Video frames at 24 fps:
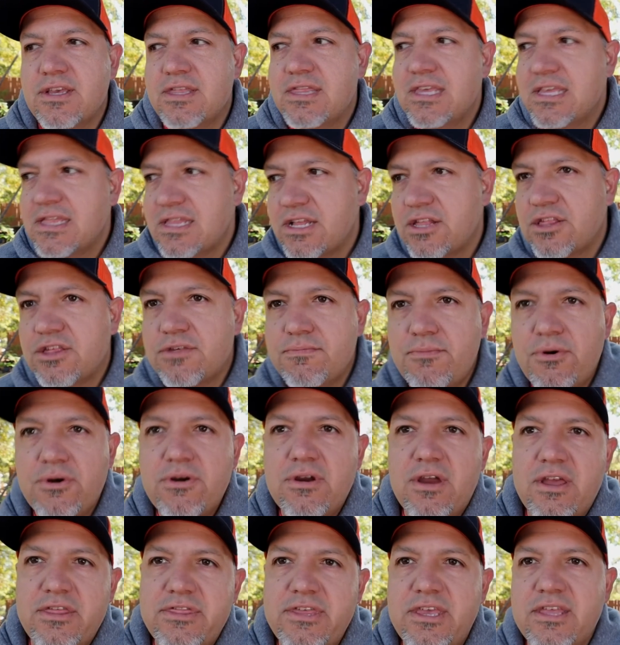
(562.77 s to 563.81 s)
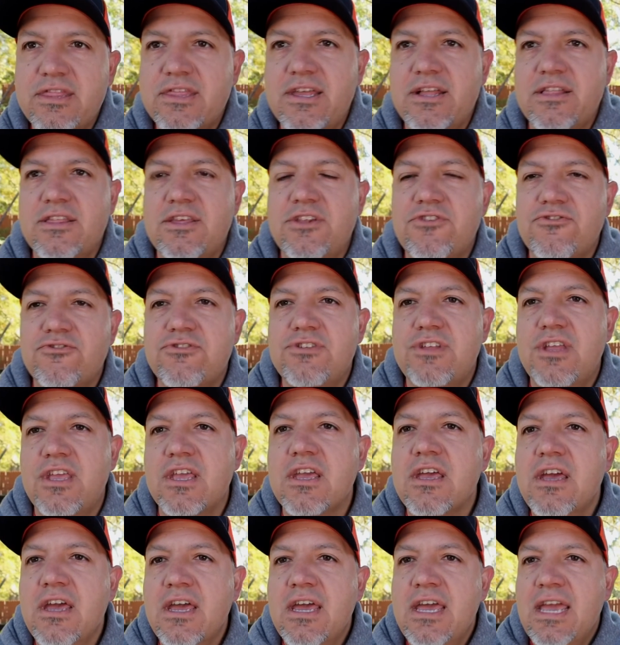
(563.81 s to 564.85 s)
I think that's smart. I think that's
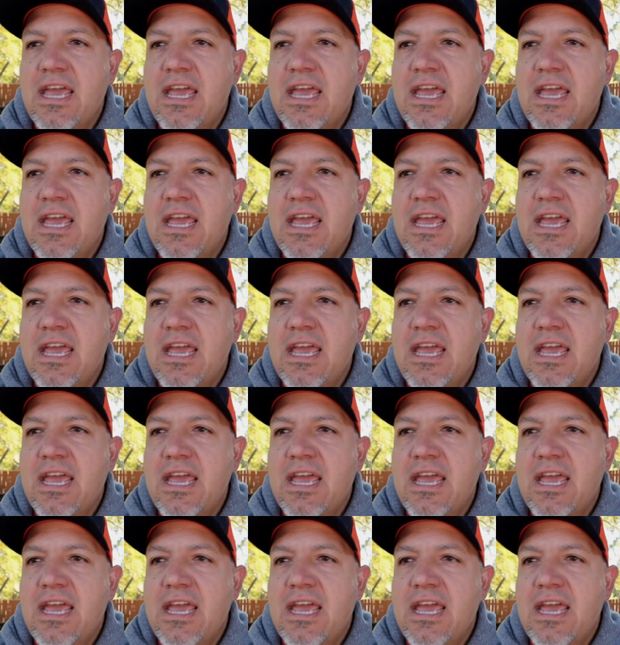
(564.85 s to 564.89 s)
interesting.